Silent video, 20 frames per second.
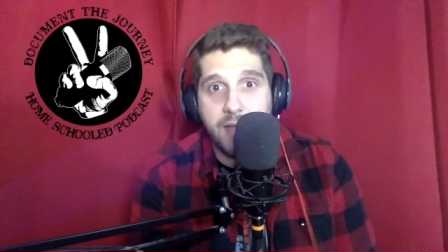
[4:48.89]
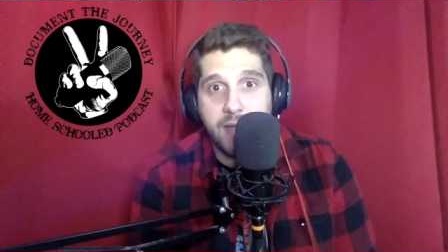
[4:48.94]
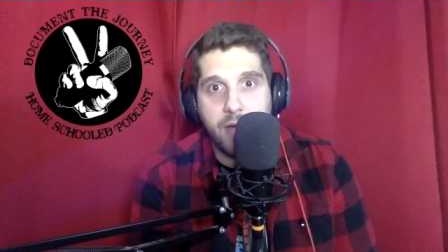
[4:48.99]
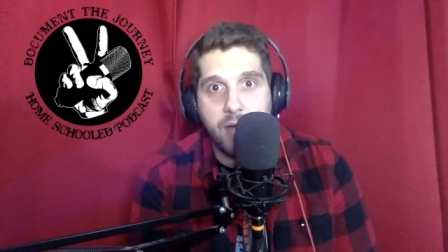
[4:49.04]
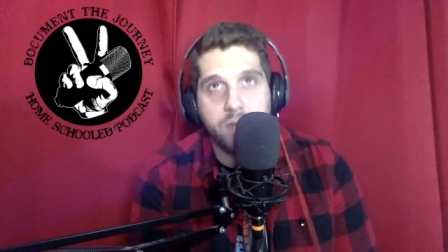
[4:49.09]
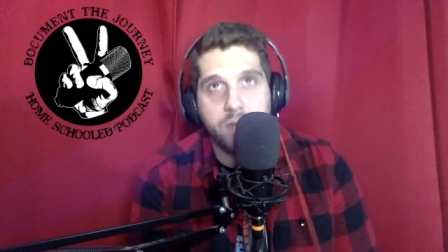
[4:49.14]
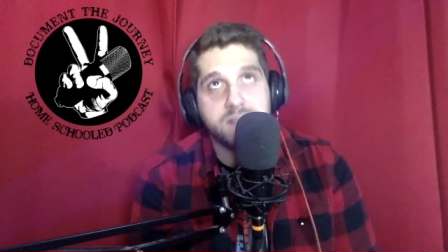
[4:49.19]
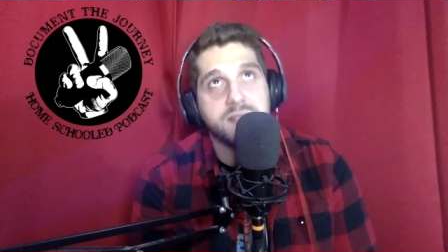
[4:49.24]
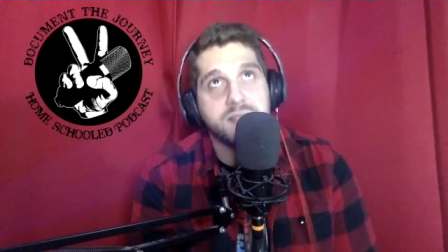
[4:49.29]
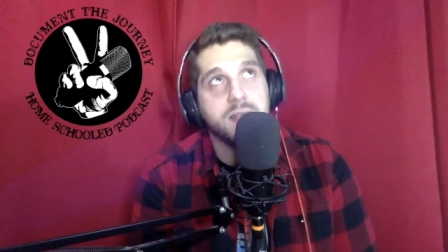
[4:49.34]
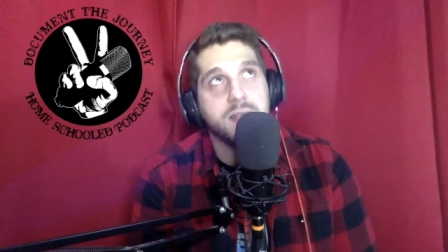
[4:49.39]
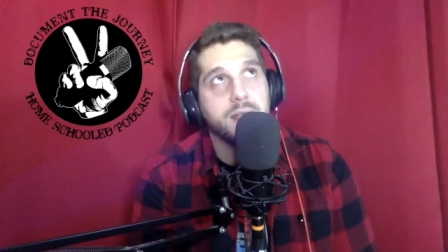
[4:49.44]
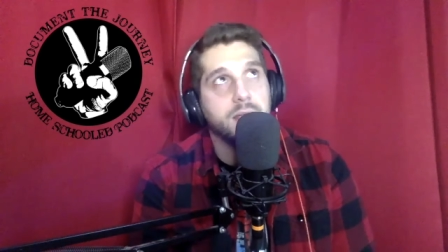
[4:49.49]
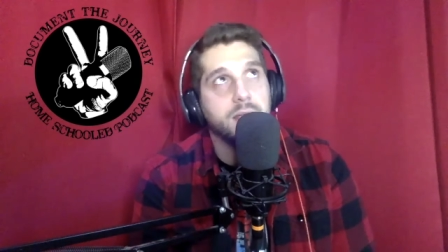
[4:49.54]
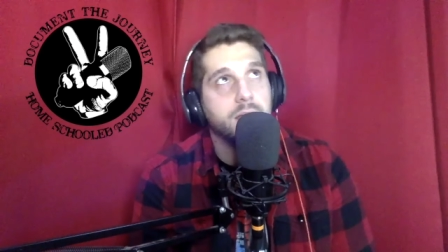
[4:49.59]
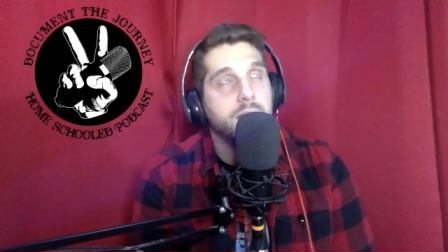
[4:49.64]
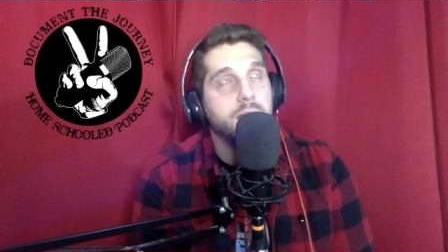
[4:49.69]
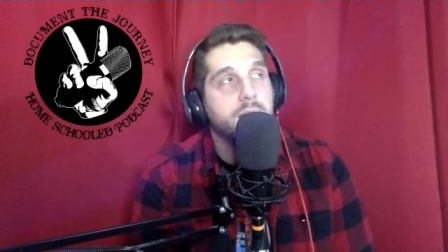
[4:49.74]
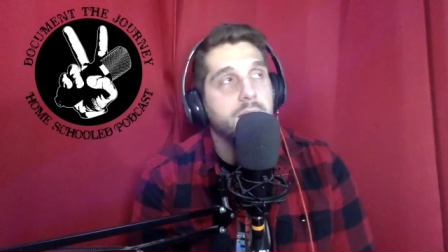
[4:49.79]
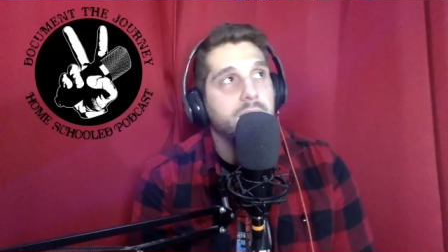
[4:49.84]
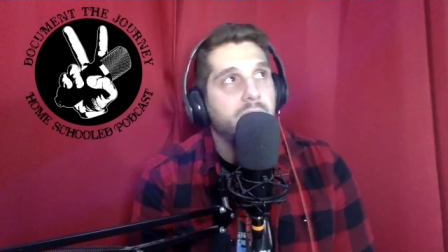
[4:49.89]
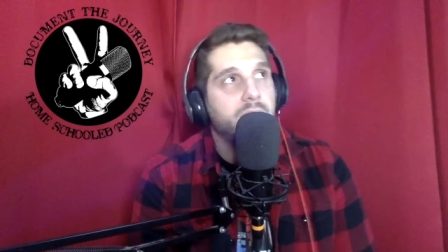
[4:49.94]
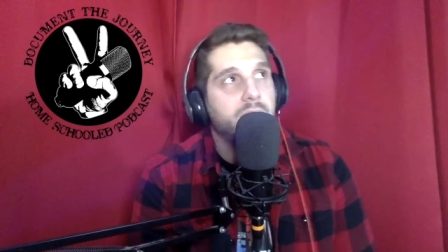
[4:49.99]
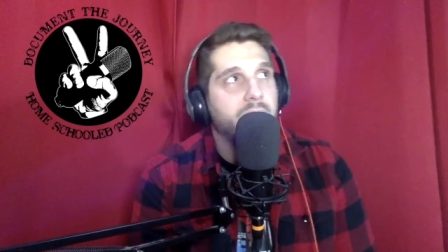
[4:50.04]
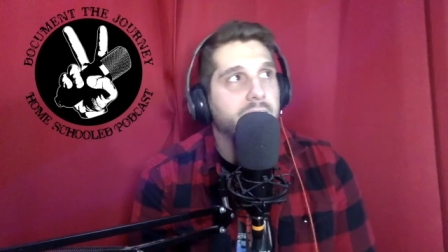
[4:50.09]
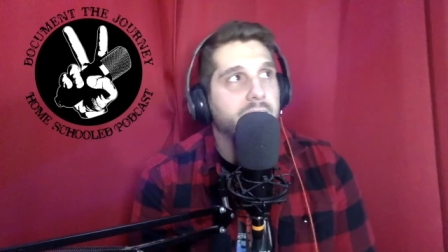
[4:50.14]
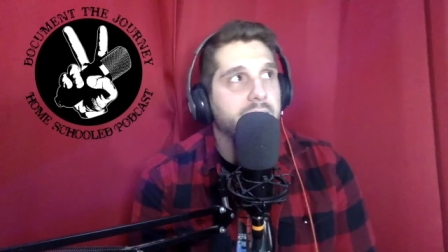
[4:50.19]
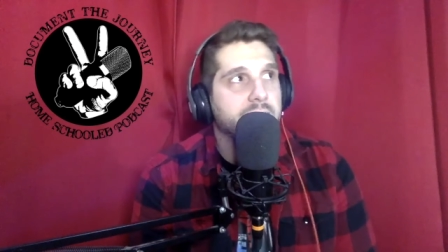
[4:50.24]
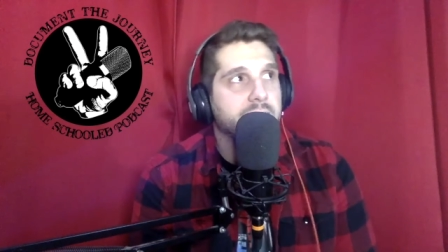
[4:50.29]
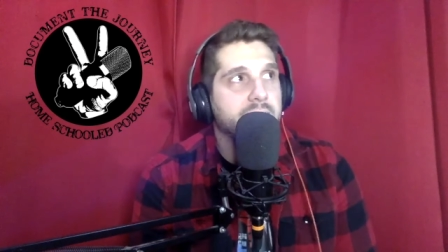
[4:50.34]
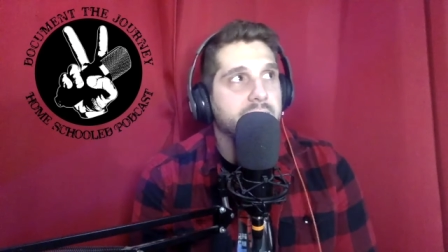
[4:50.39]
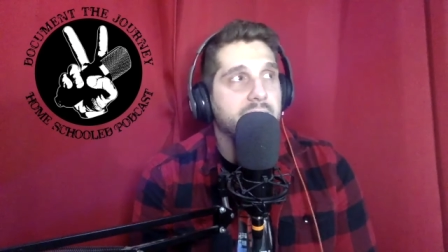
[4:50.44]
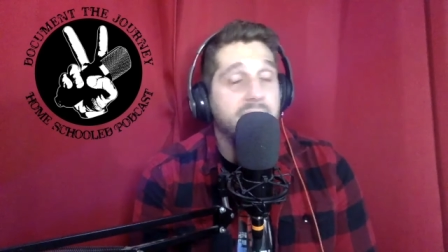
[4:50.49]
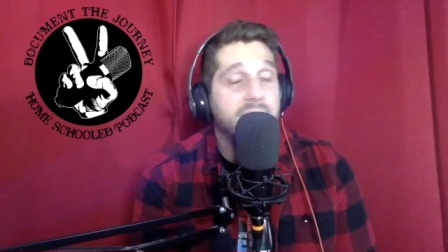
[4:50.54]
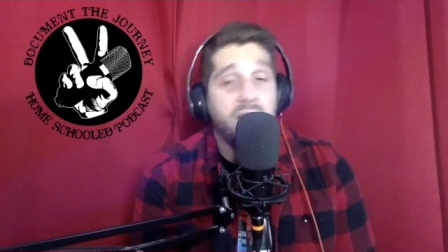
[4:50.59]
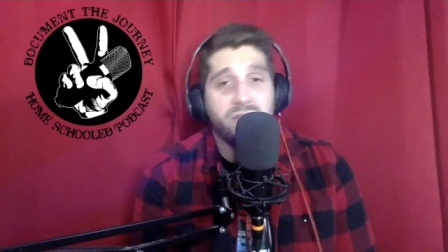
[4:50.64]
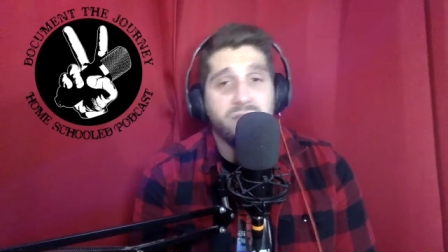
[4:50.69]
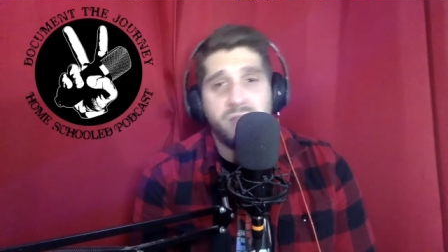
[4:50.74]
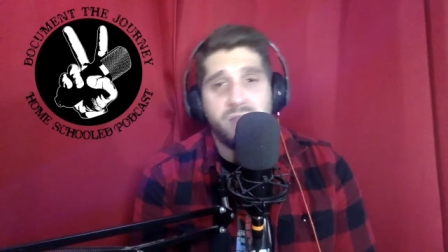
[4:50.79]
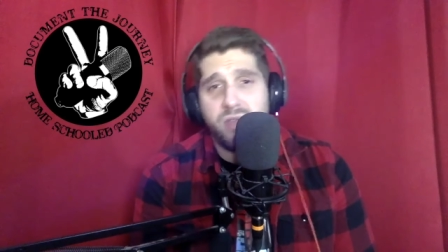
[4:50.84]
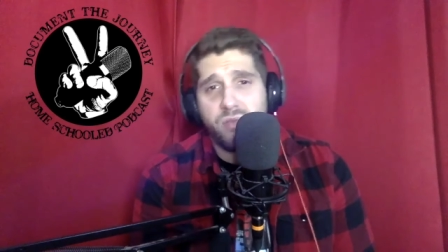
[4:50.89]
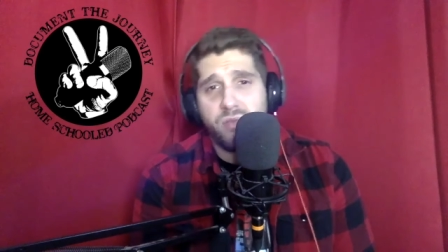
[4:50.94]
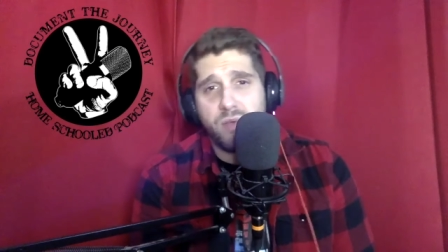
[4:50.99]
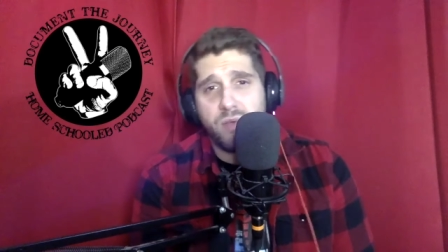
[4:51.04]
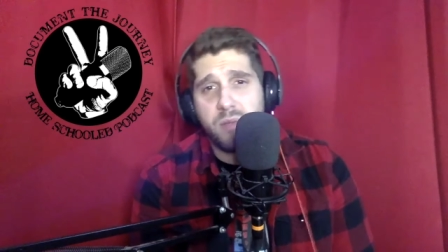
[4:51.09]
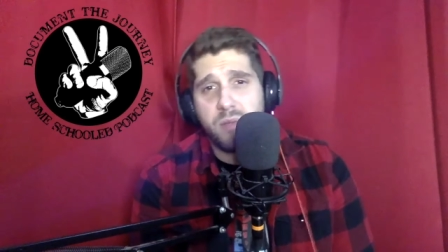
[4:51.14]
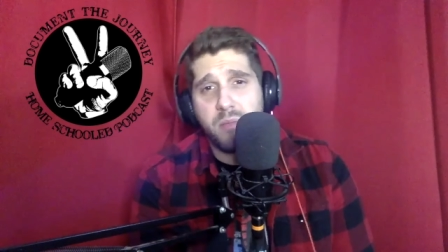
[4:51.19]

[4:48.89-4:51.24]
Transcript: Now it's like I get a gig every 3